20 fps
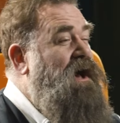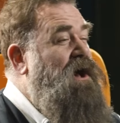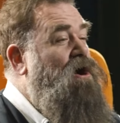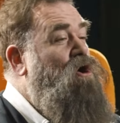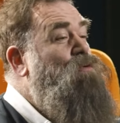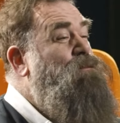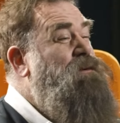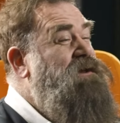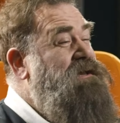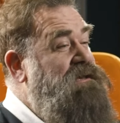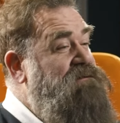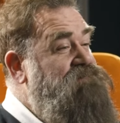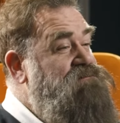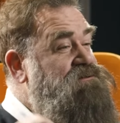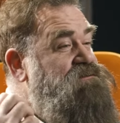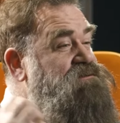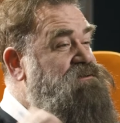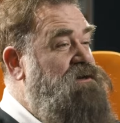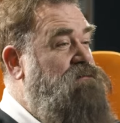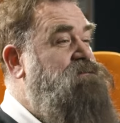I hope it gives
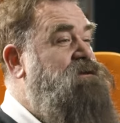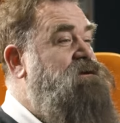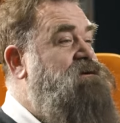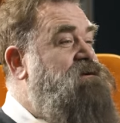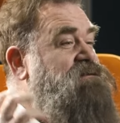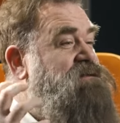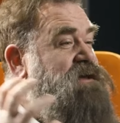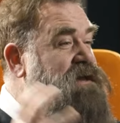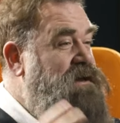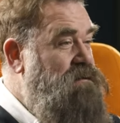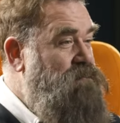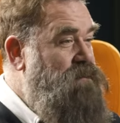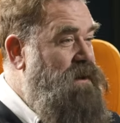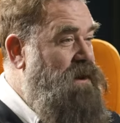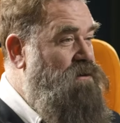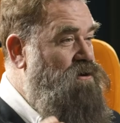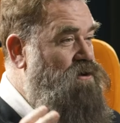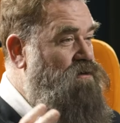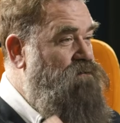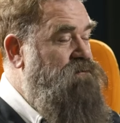you something to think
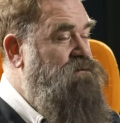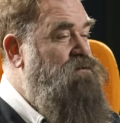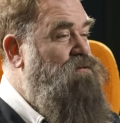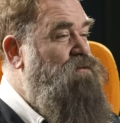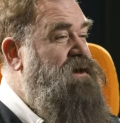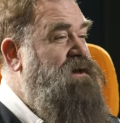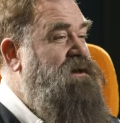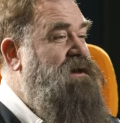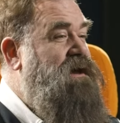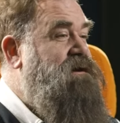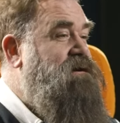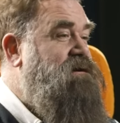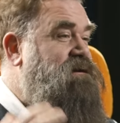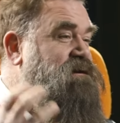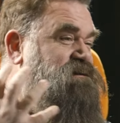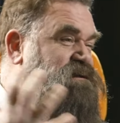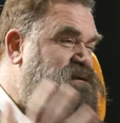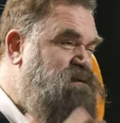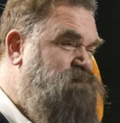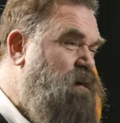about over the weekend and
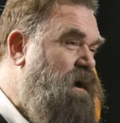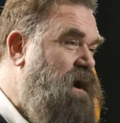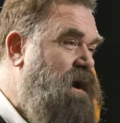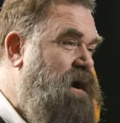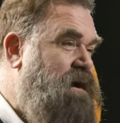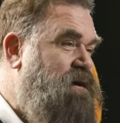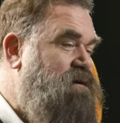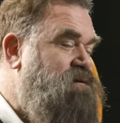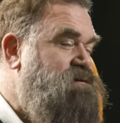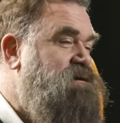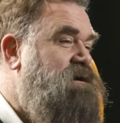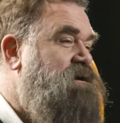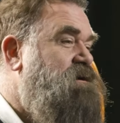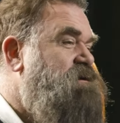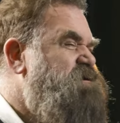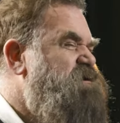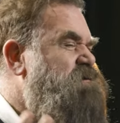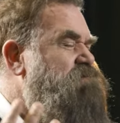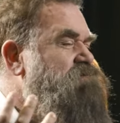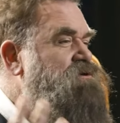inspires
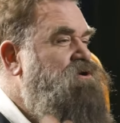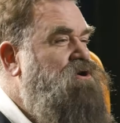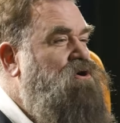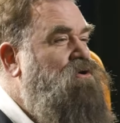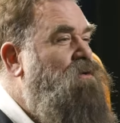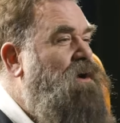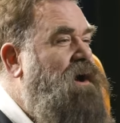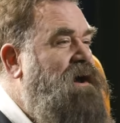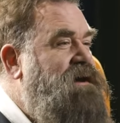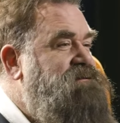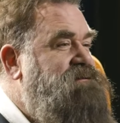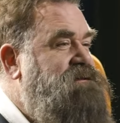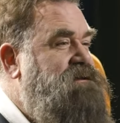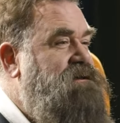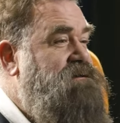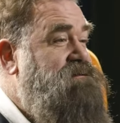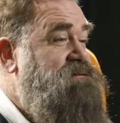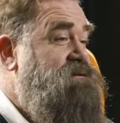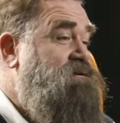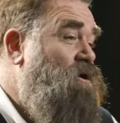some new
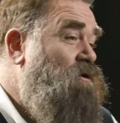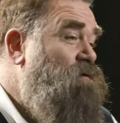ideas and